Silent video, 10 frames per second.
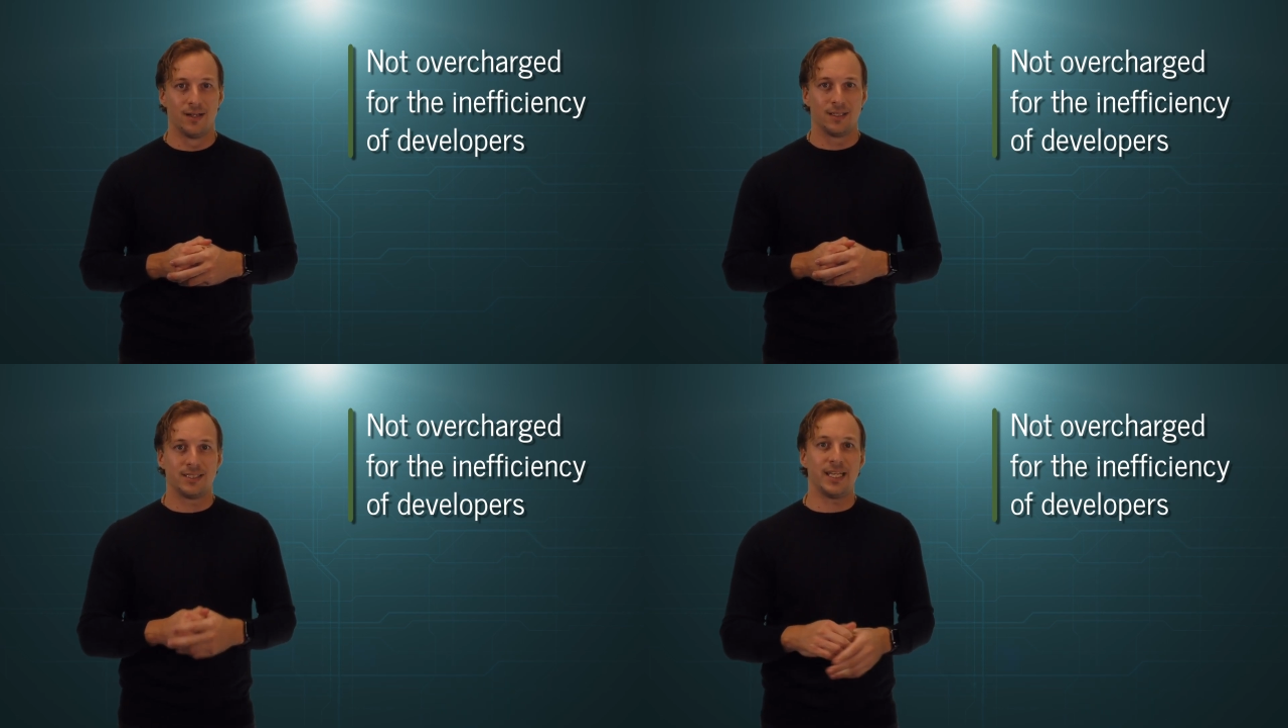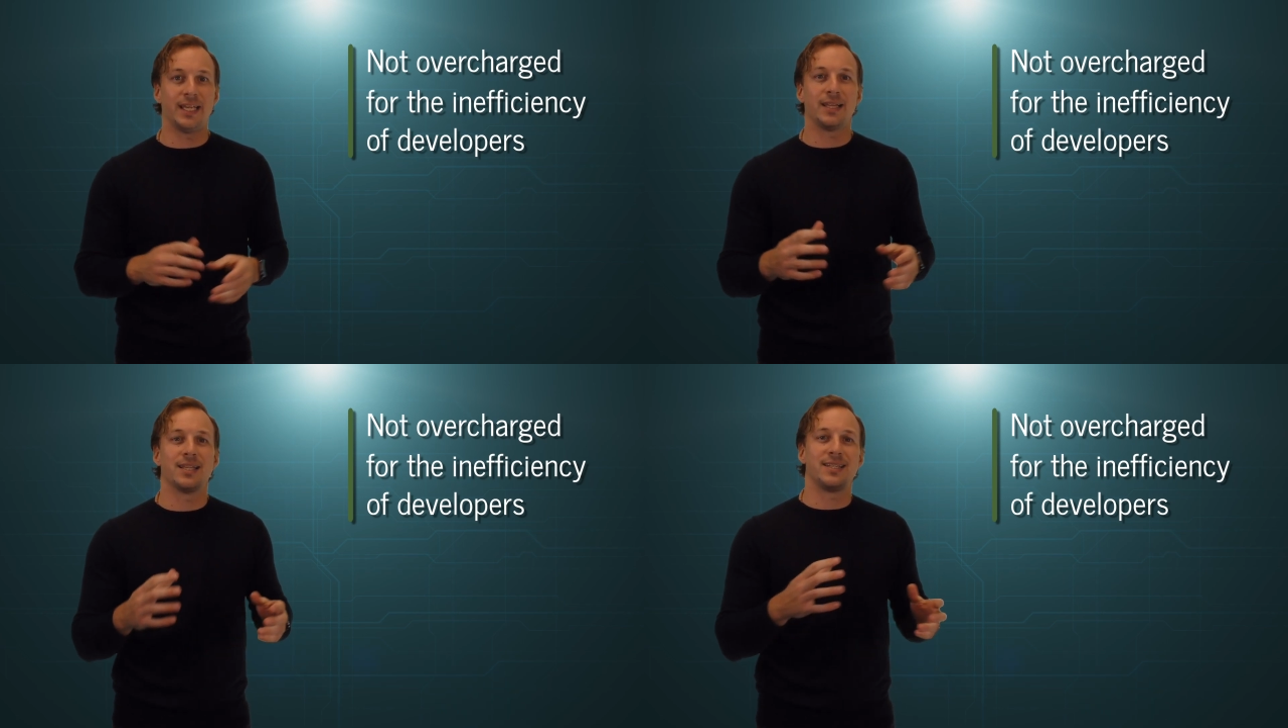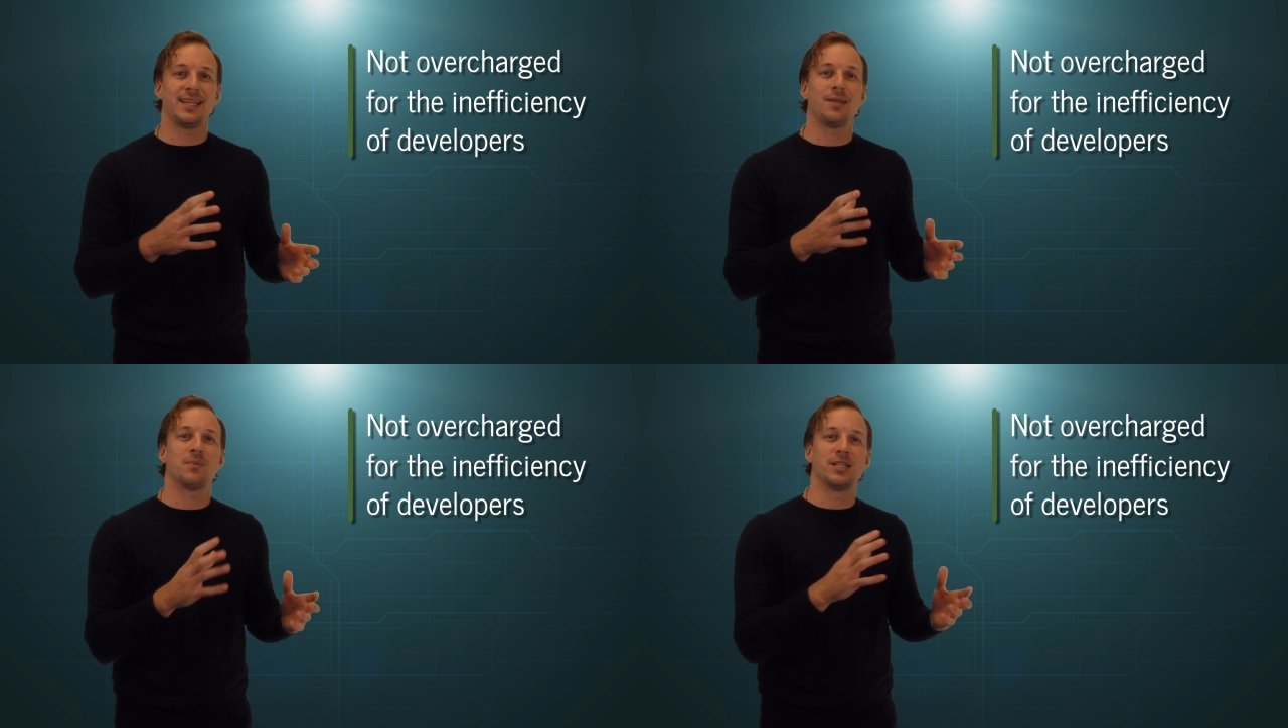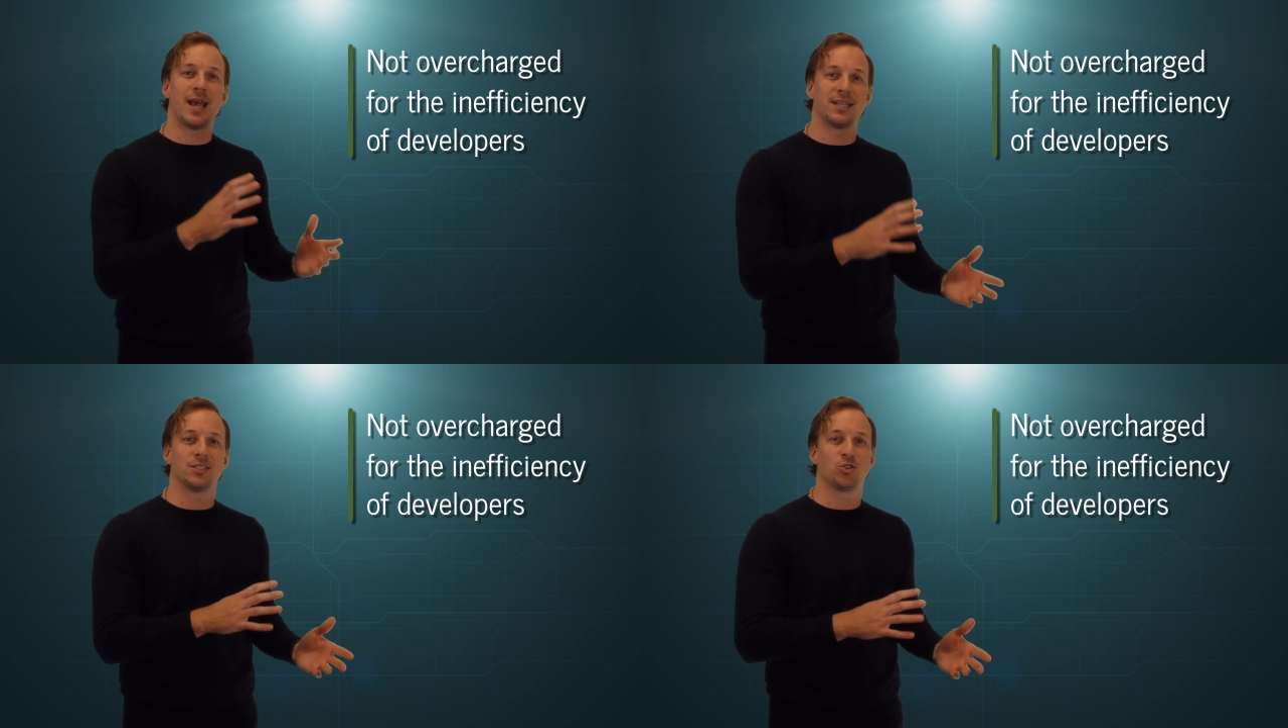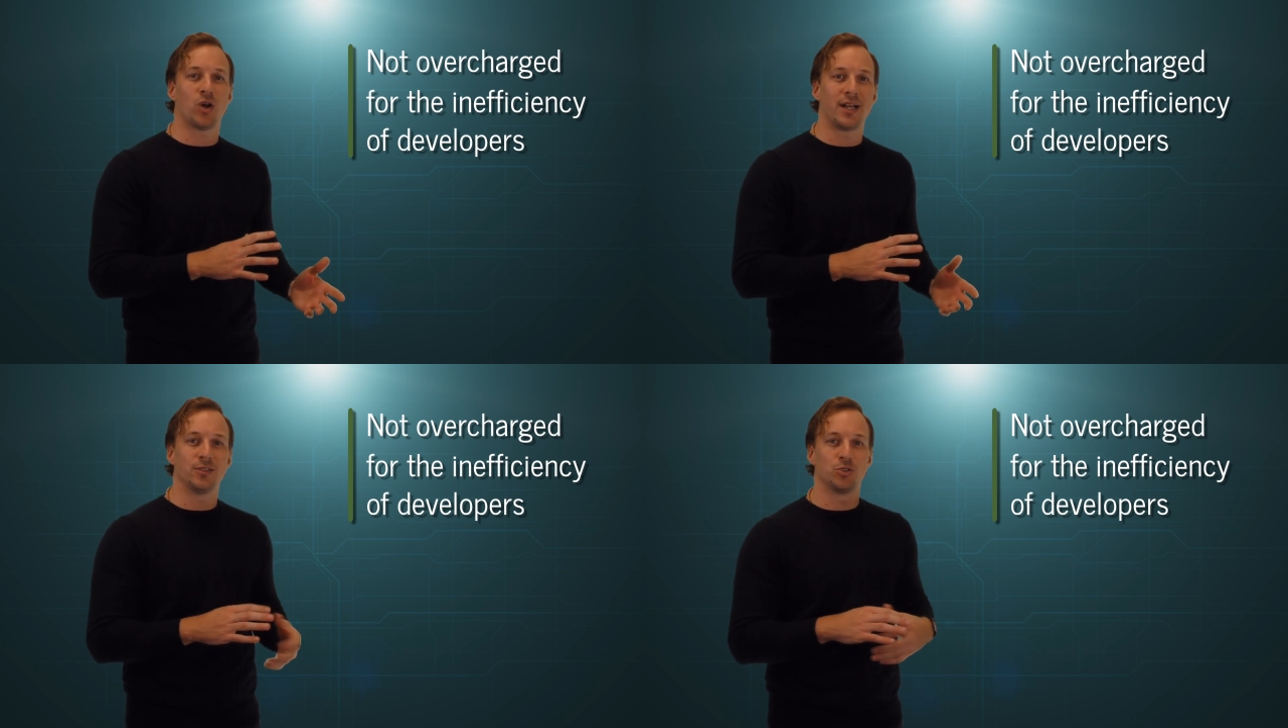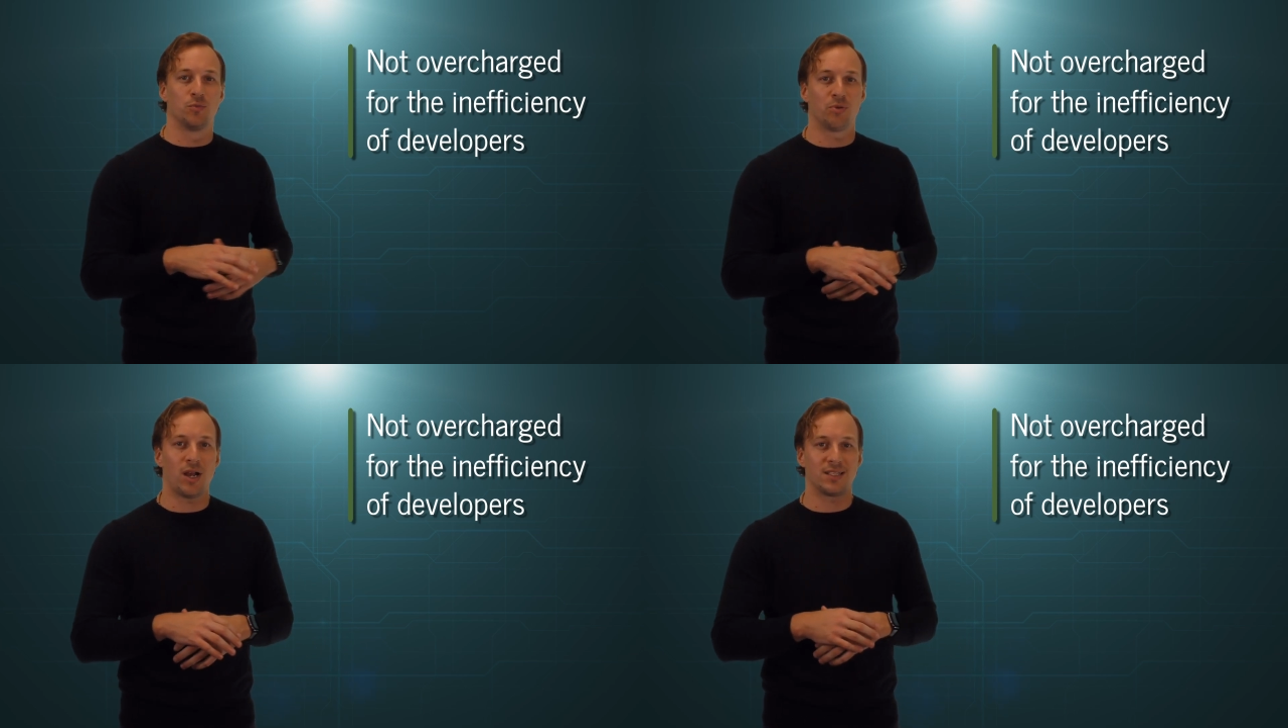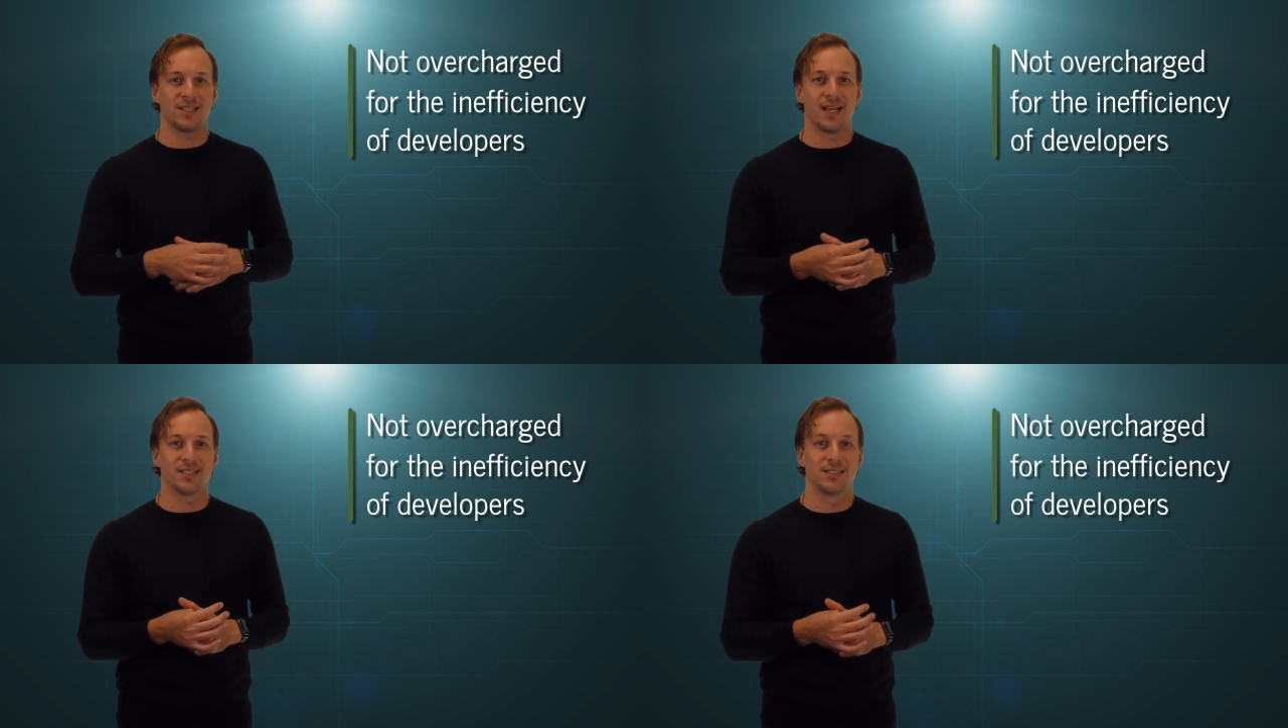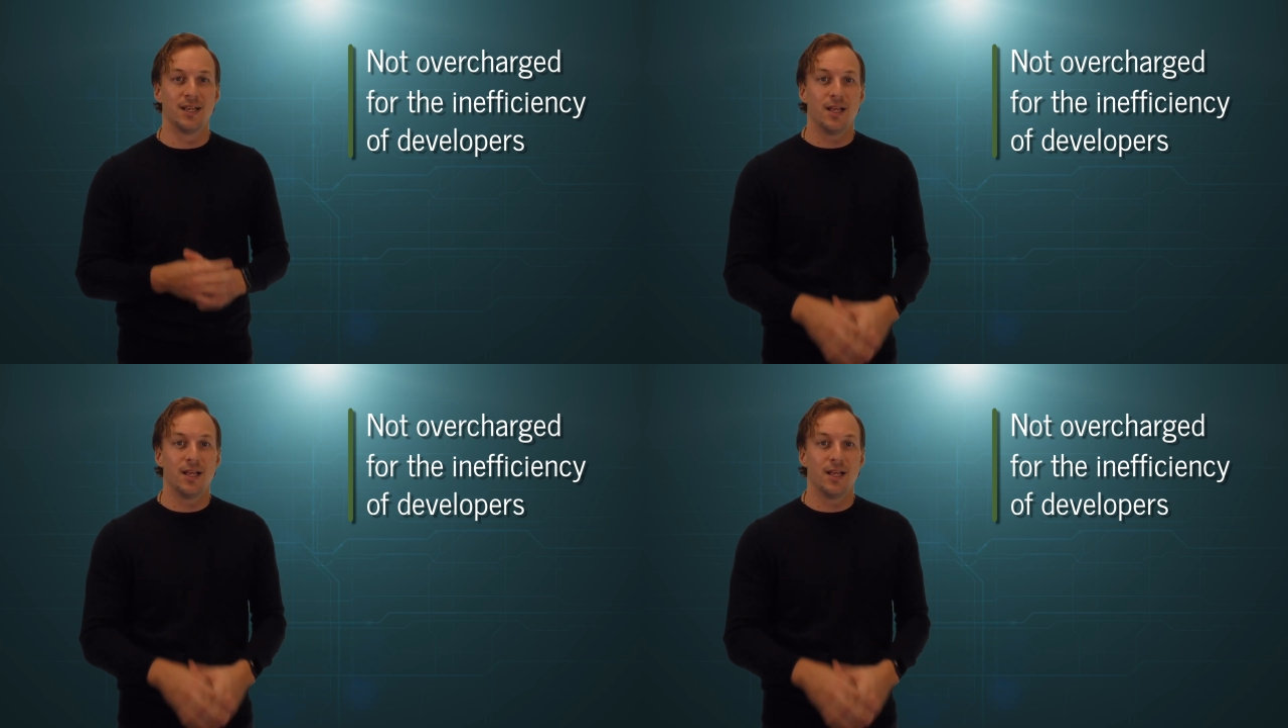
See, the team that has a tried and true process,